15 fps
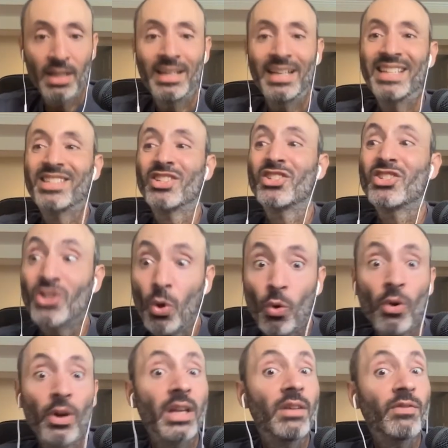It's a
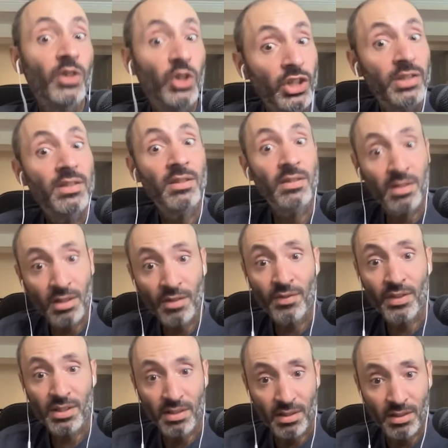storing of goods and
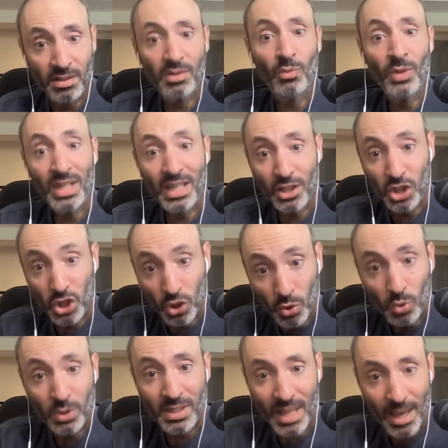services. So we can
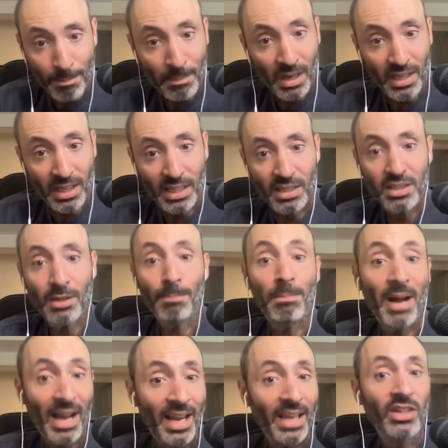use that money to
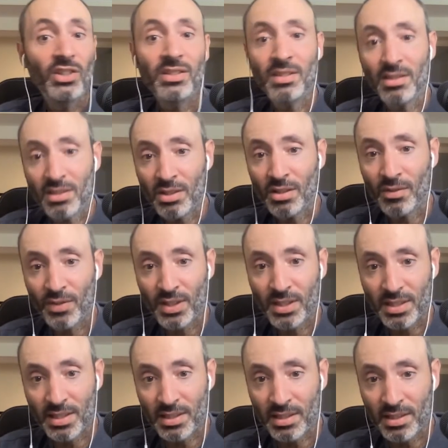buy goods and
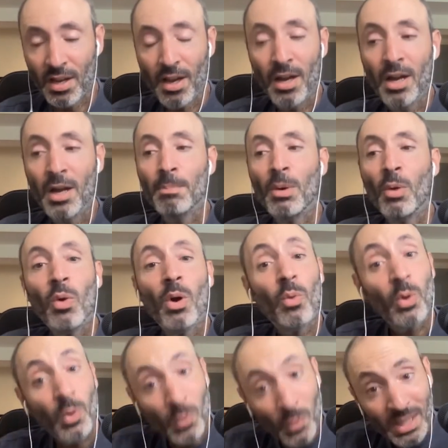services. But what
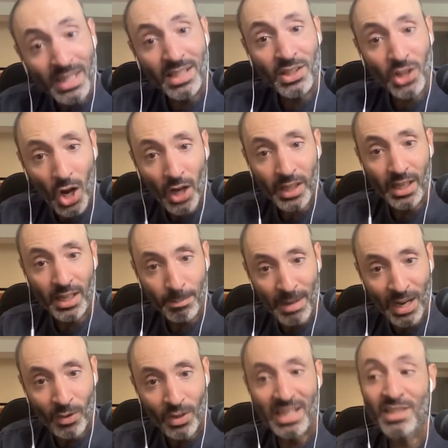we're really talking
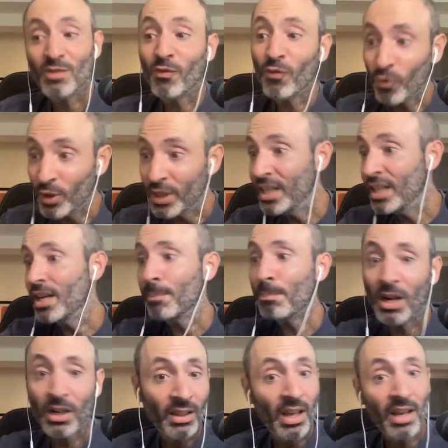about is freeing up
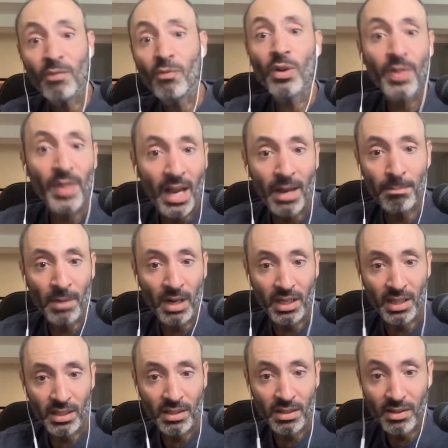our life with that
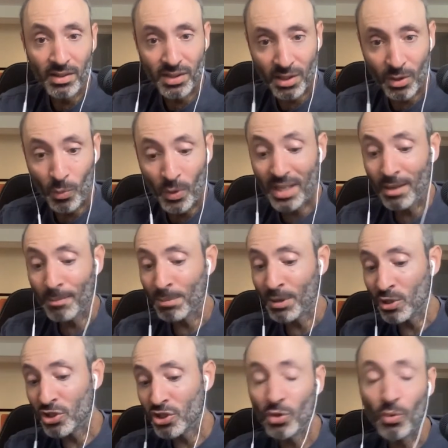money so we can
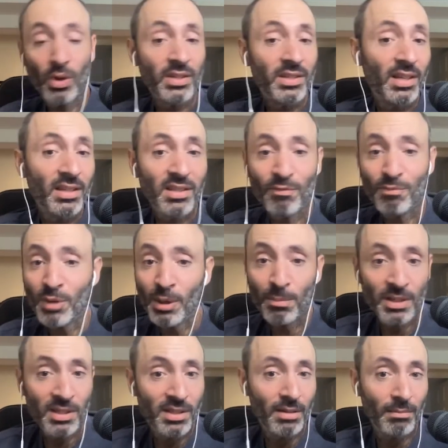pursue our sense of
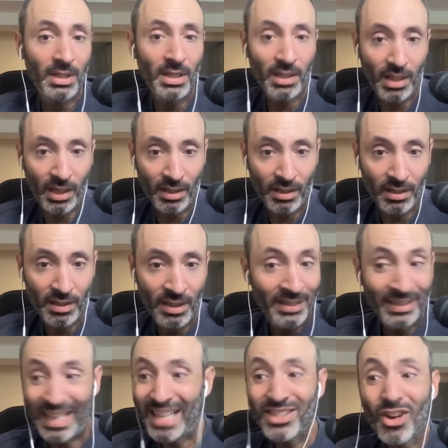purpose and meaning.
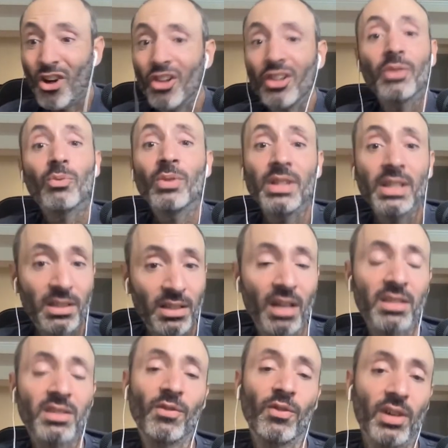That's all it really
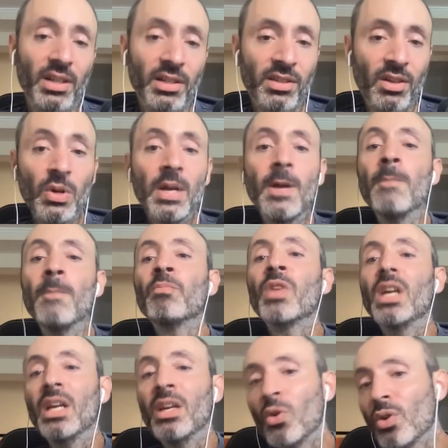does for us. So,
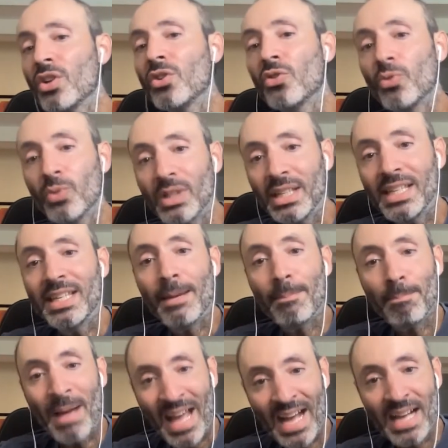in order to really get
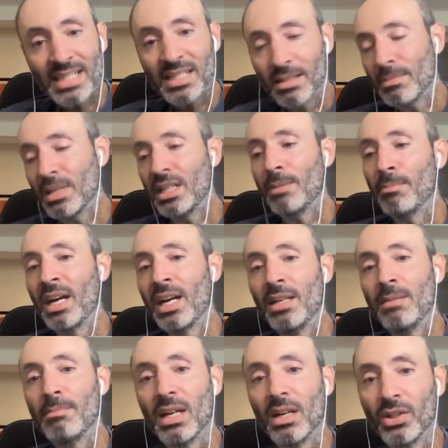past the money mind
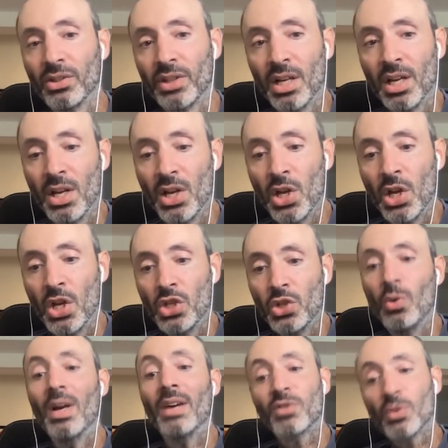meld, you
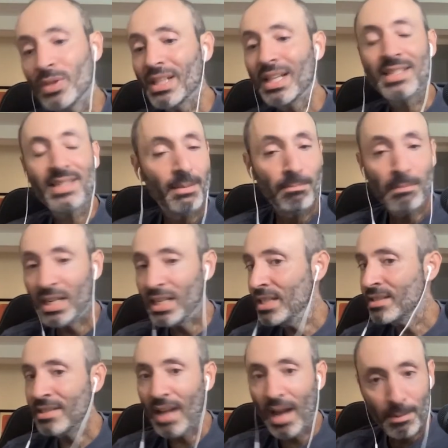have to realize that money
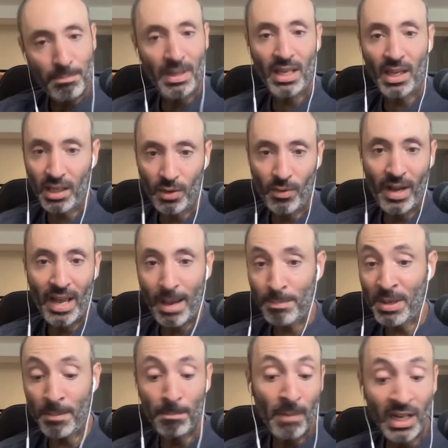is not making you
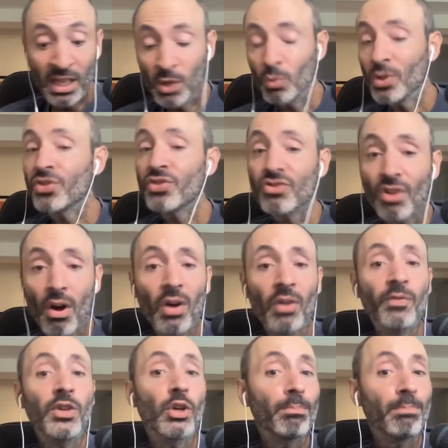happy. Money will solve
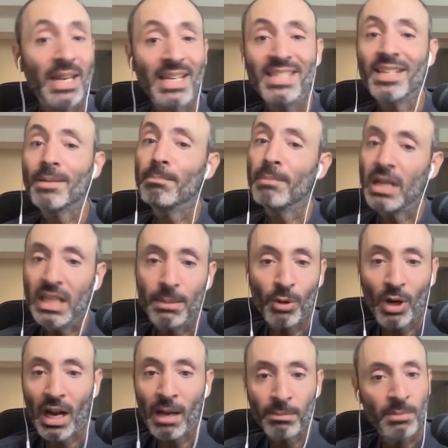your basic money
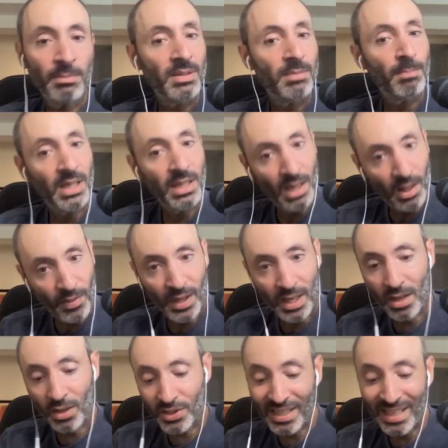problems, but nothing
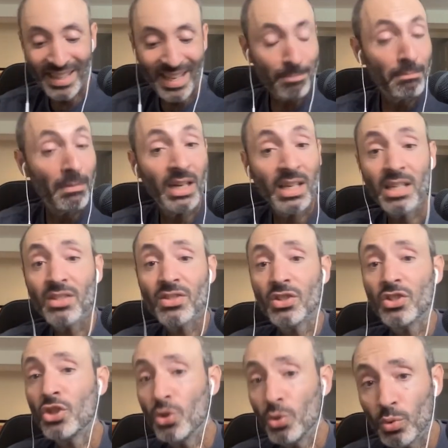else. And that money is a
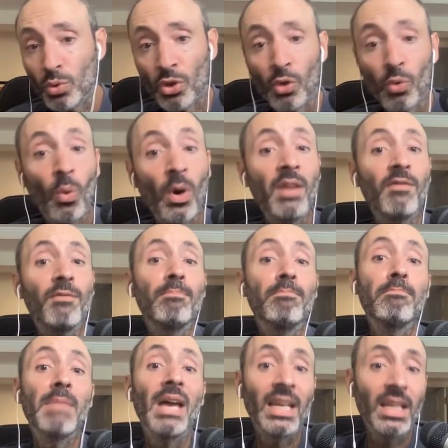tool, one of
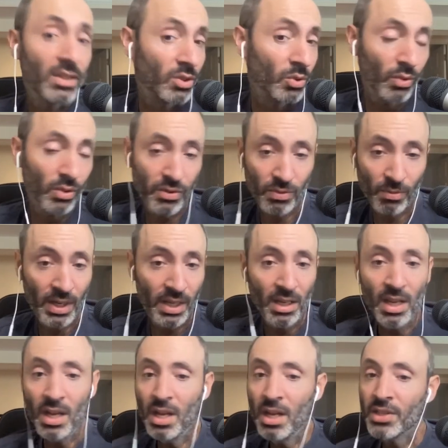many tools, right?
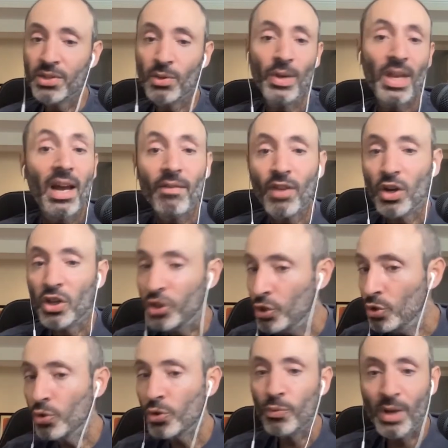So we have our
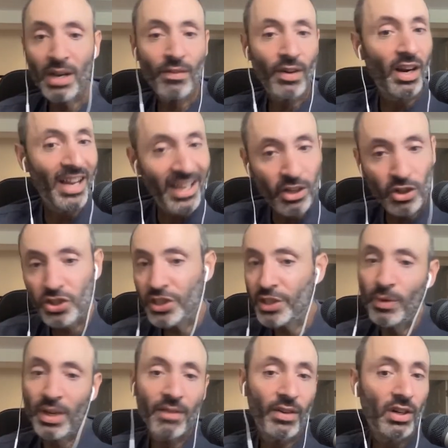youth, we have our energy,
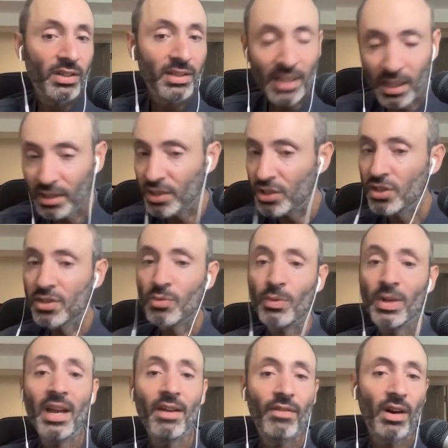we have our intelligence, we
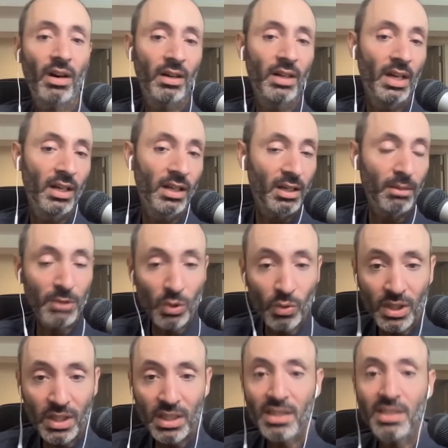have our
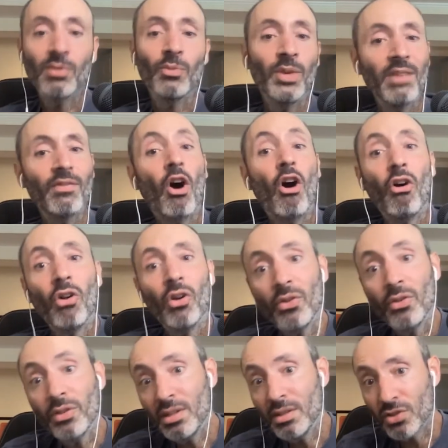communities, we have
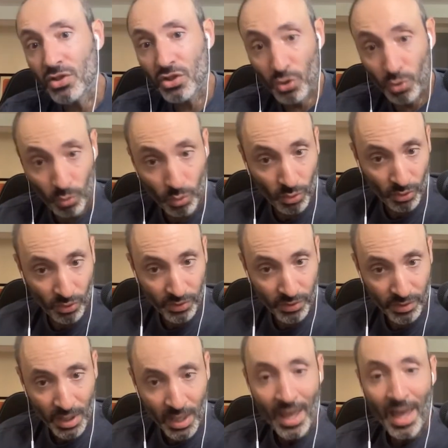all these tools.
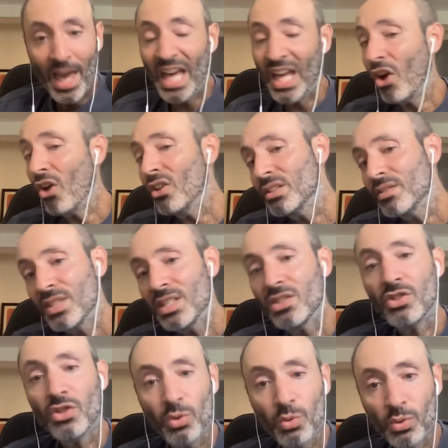And all of these
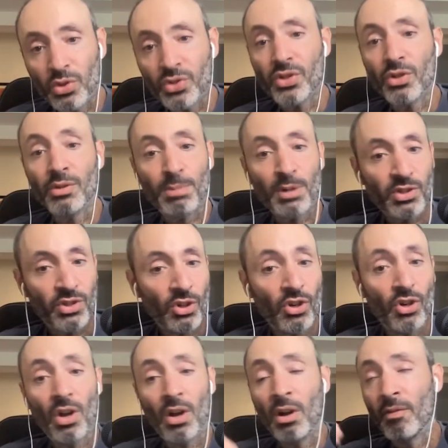tools are in,
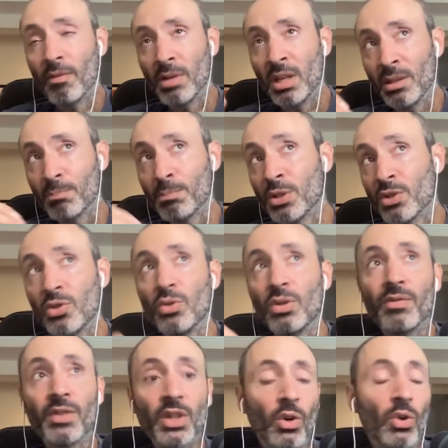pursuit, uh, in the pursuit
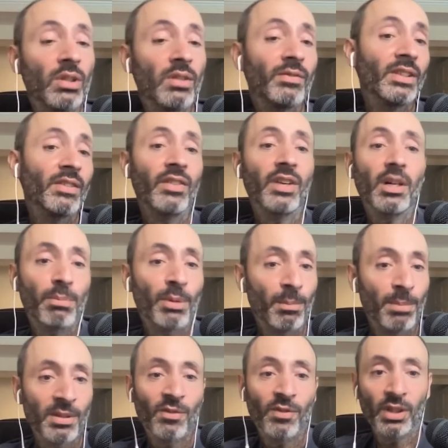of a goal of living a
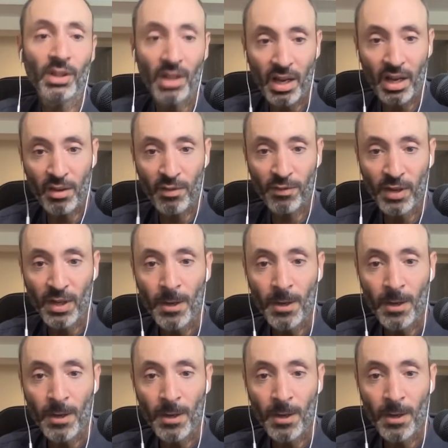purposeful life.